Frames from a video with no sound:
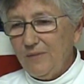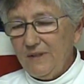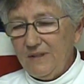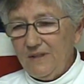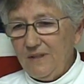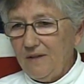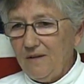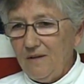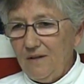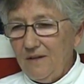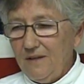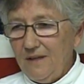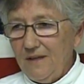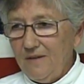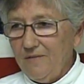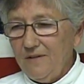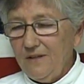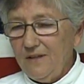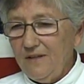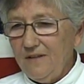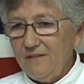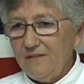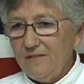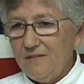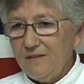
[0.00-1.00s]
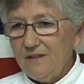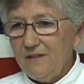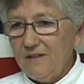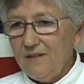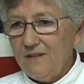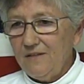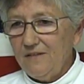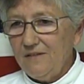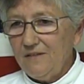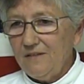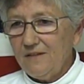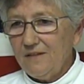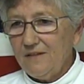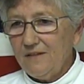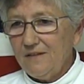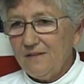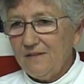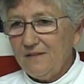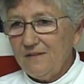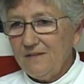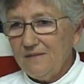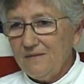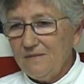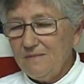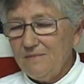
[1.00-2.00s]
But they all have these these
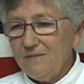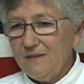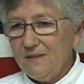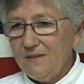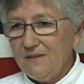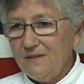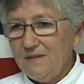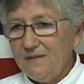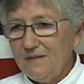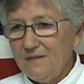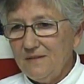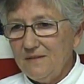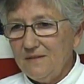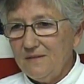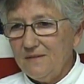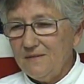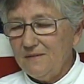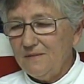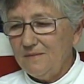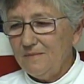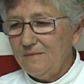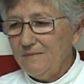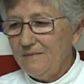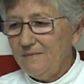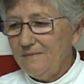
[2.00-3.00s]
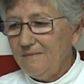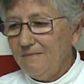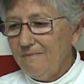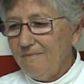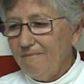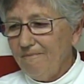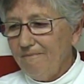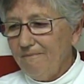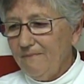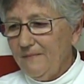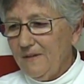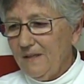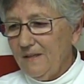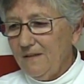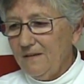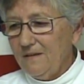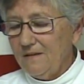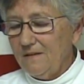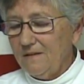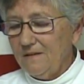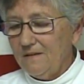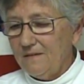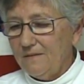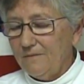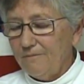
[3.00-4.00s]
uh, uh,
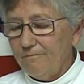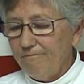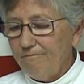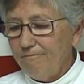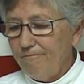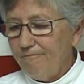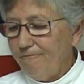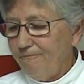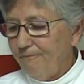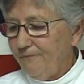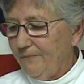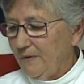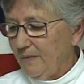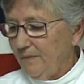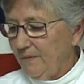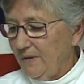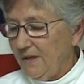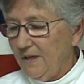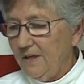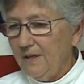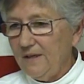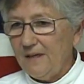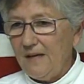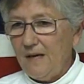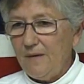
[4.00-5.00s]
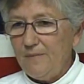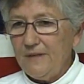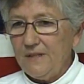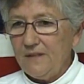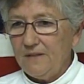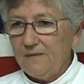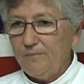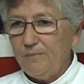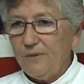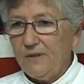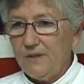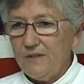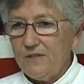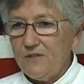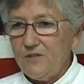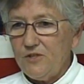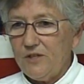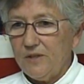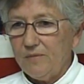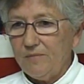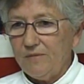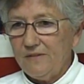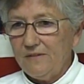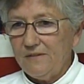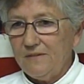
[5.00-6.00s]
uh, economic
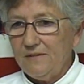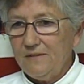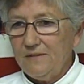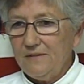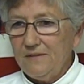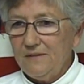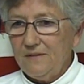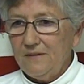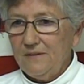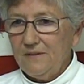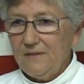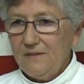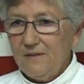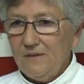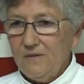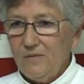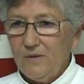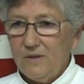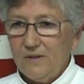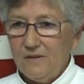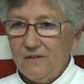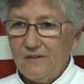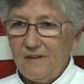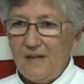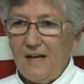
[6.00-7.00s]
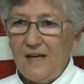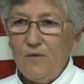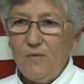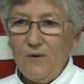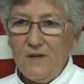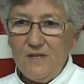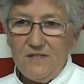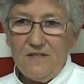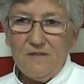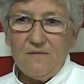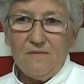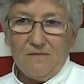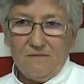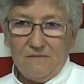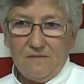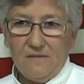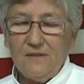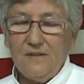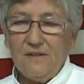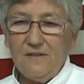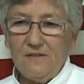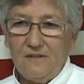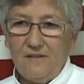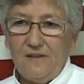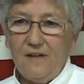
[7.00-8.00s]
partnerships, where SkyWest
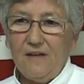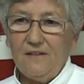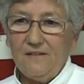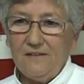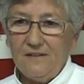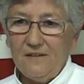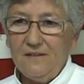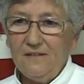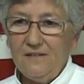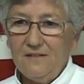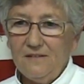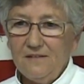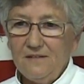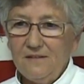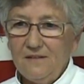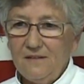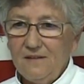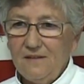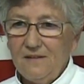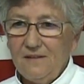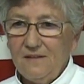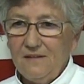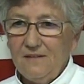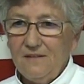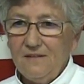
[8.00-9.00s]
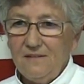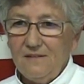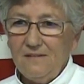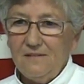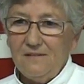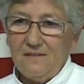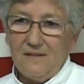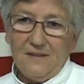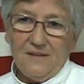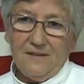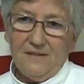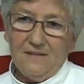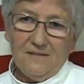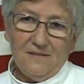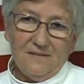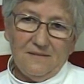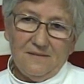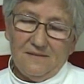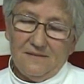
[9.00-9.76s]
is Delta, right?